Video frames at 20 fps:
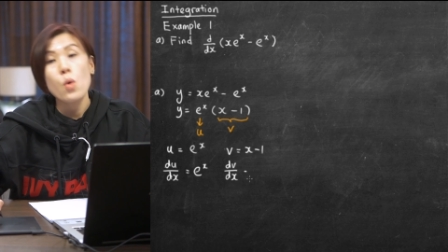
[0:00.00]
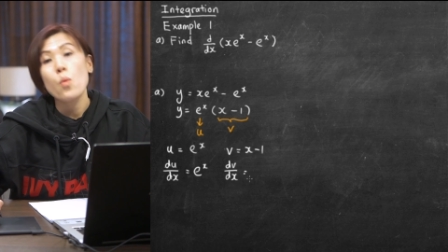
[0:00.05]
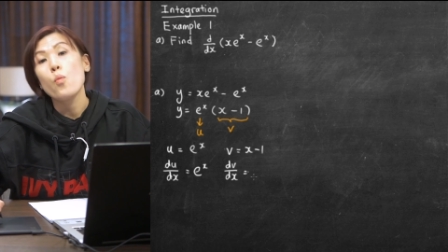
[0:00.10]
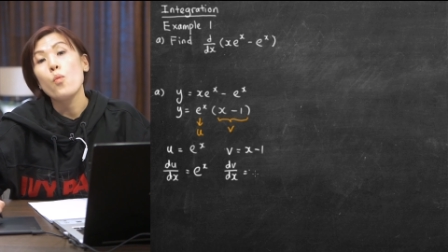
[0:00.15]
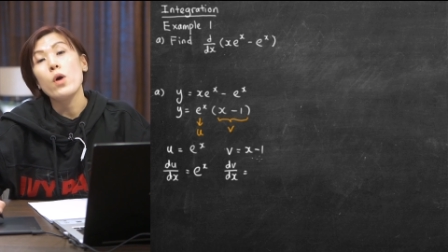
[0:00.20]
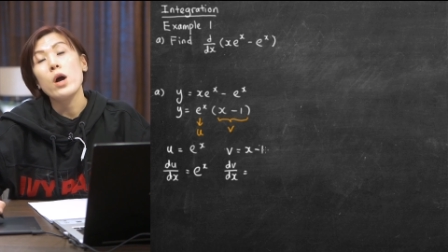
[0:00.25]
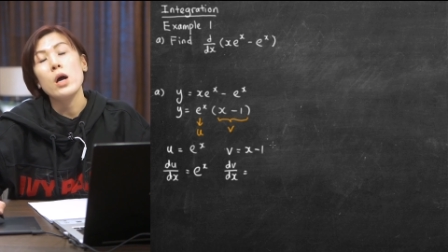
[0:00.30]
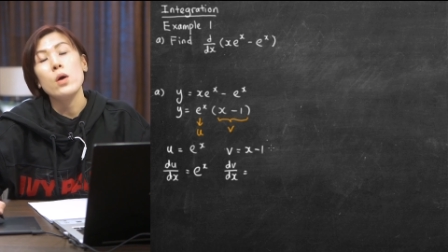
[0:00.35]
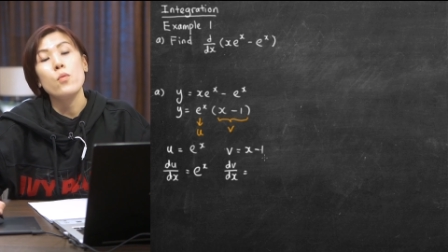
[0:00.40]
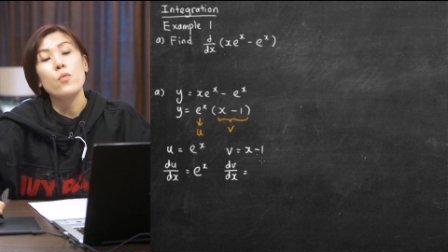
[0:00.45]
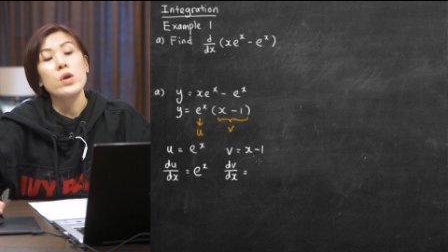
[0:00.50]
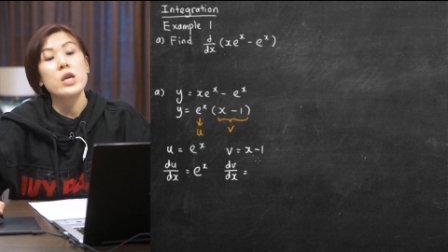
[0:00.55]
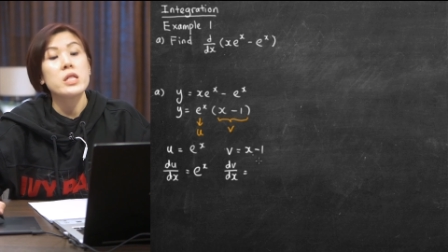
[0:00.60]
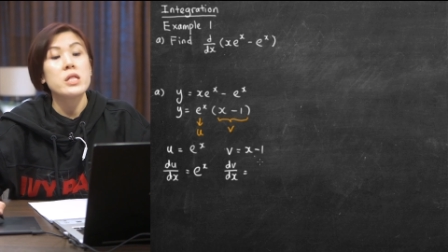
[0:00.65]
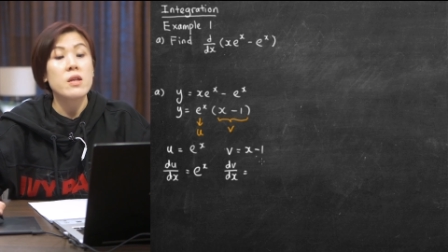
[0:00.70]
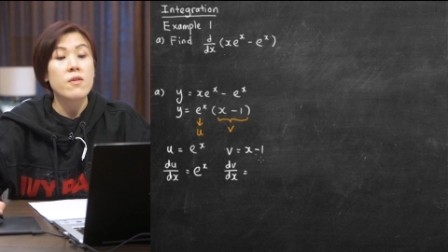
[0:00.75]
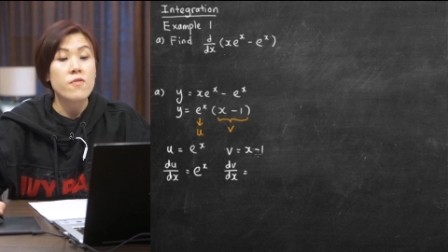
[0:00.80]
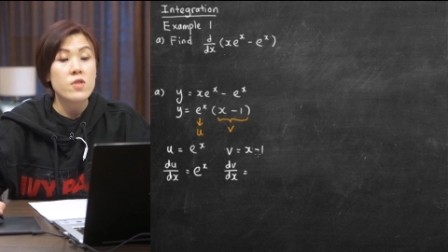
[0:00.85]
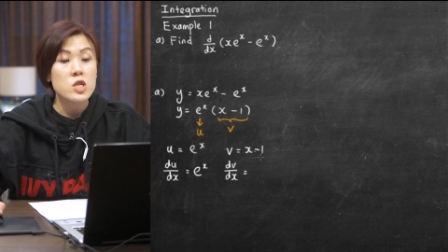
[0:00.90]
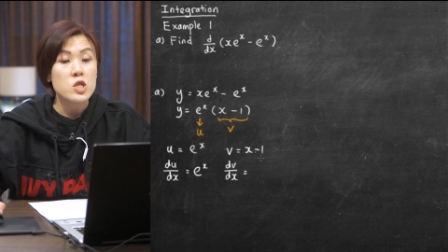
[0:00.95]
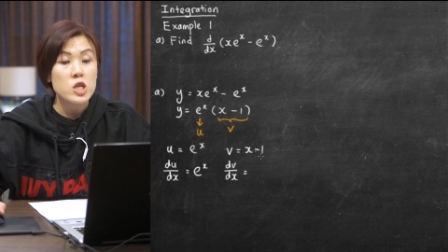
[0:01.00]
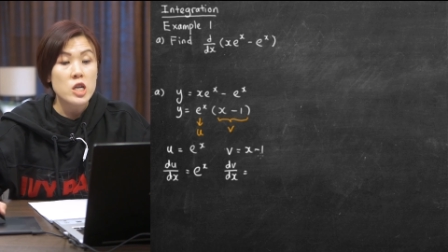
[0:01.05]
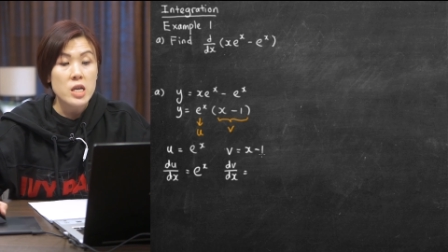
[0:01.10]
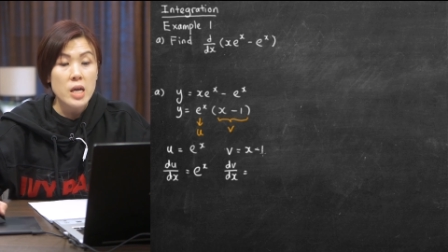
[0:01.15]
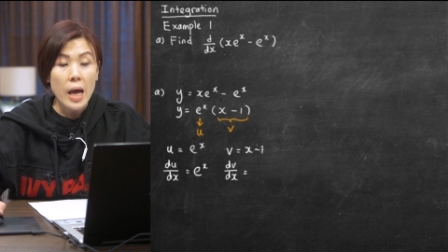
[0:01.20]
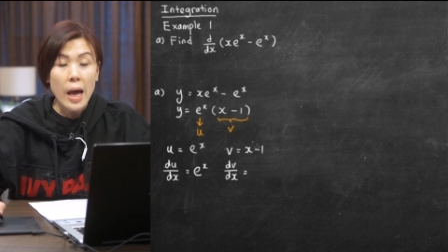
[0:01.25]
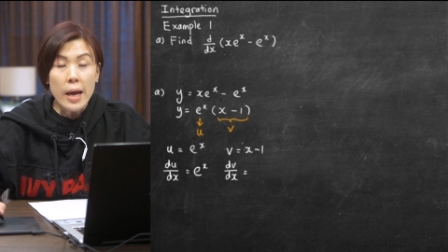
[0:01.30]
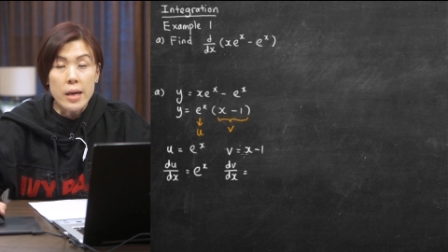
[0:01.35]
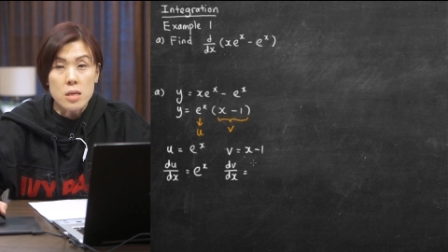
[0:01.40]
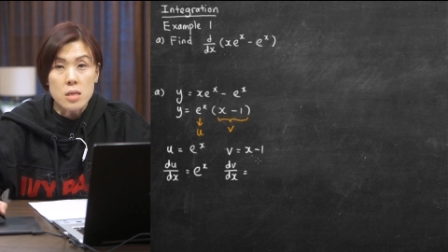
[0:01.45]
when we differentiate
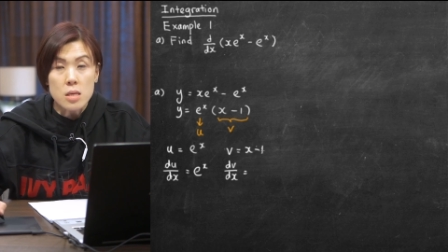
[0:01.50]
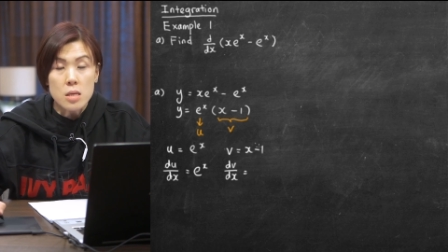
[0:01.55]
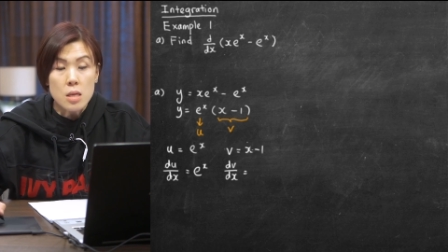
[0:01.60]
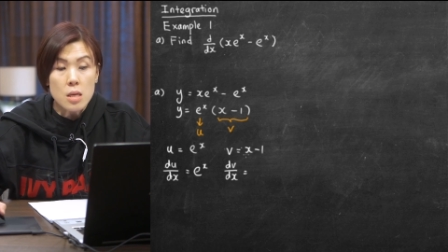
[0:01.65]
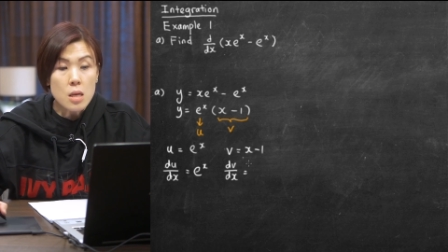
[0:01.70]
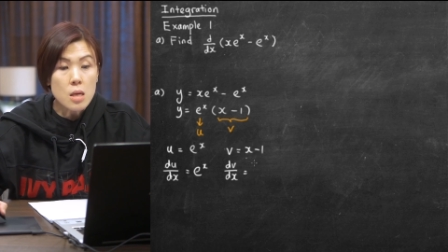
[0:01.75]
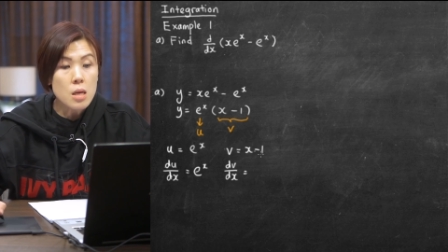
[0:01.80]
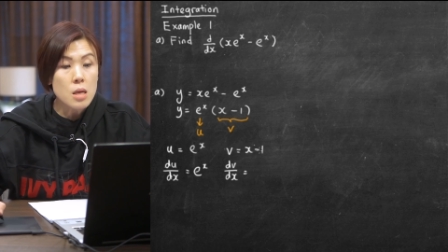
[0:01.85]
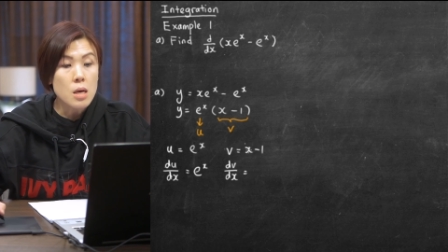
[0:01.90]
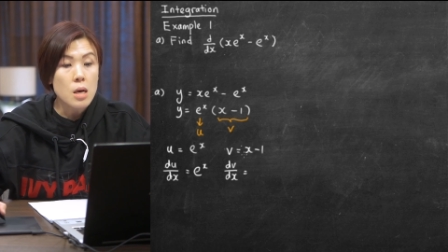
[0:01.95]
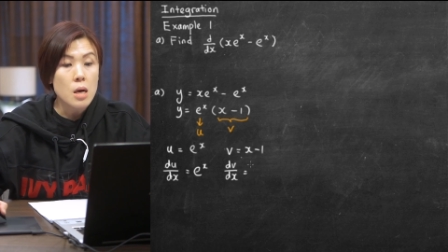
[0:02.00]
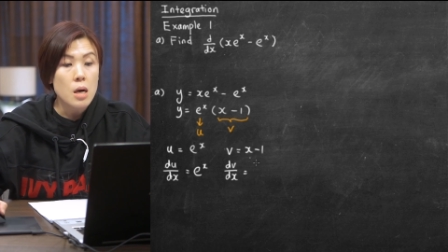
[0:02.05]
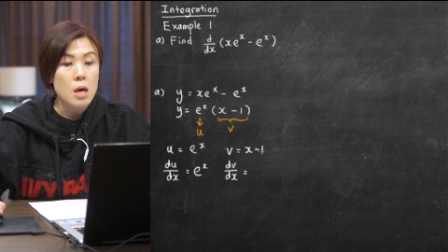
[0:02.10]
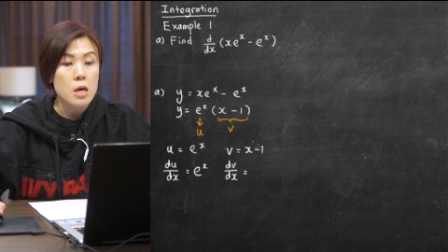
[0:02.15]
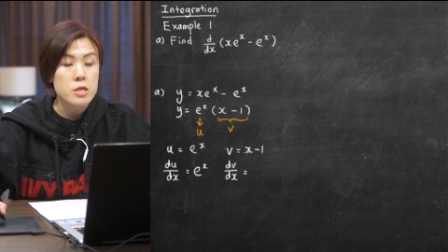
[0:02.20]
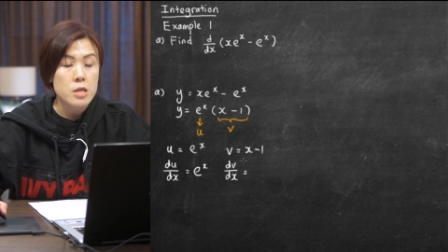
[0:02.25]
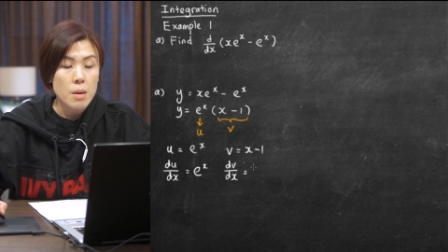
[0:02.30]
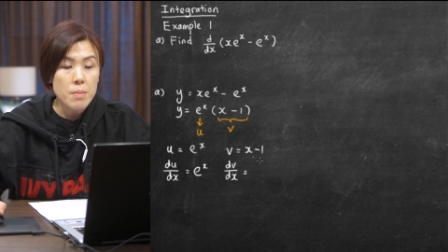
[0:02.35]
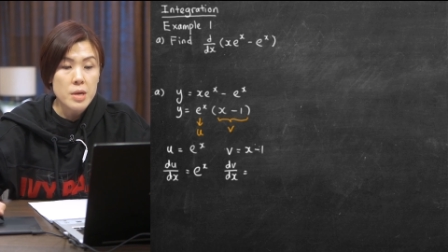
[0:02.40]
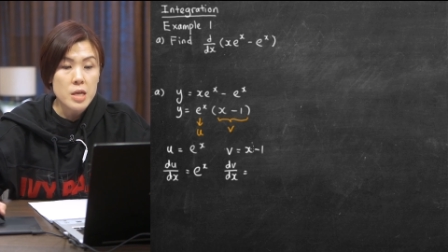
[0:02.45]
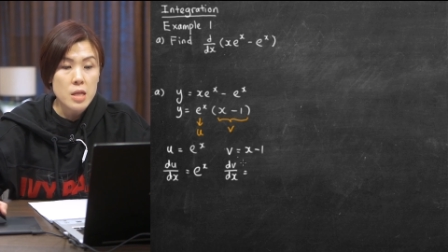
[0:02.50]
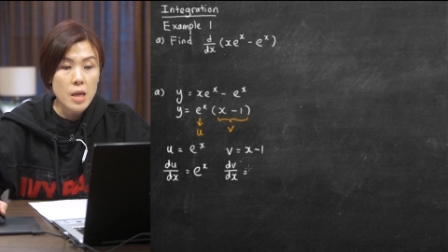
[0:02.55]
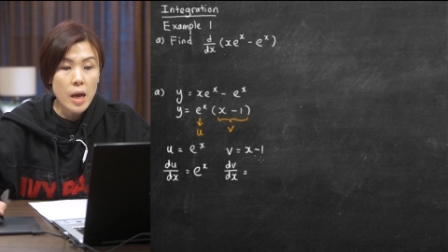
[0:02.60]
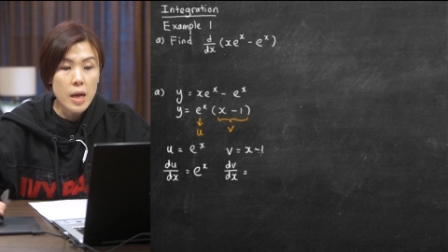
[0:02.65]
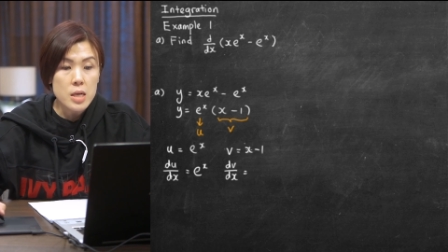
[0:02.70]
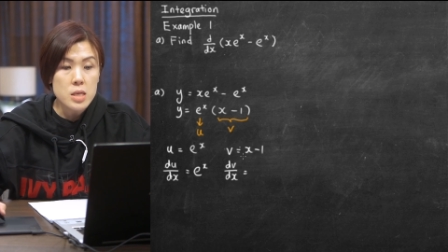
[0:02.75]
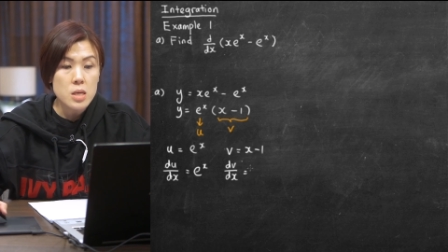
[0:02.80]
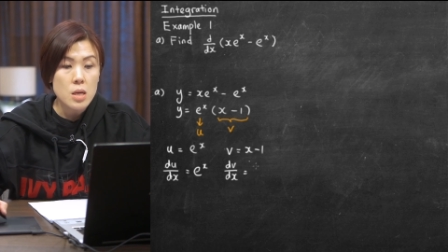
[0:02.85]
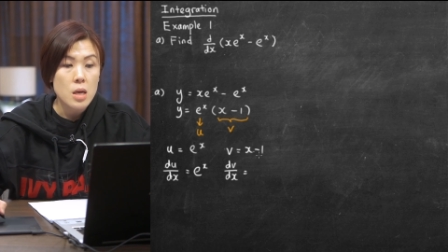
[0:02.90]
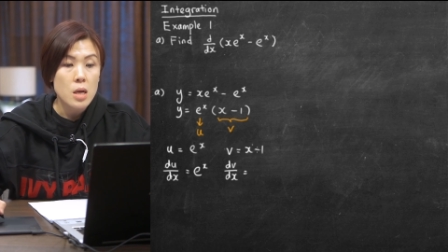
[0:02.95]
x, a term in
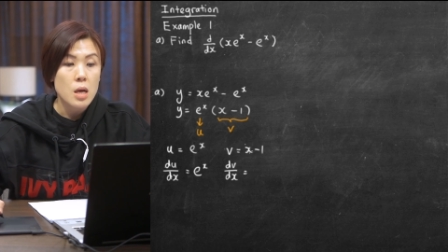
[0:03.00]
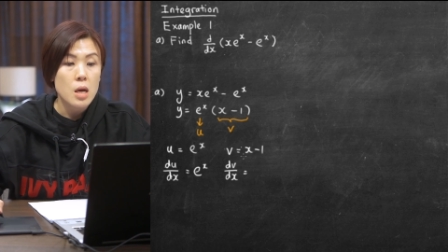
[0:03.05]
x,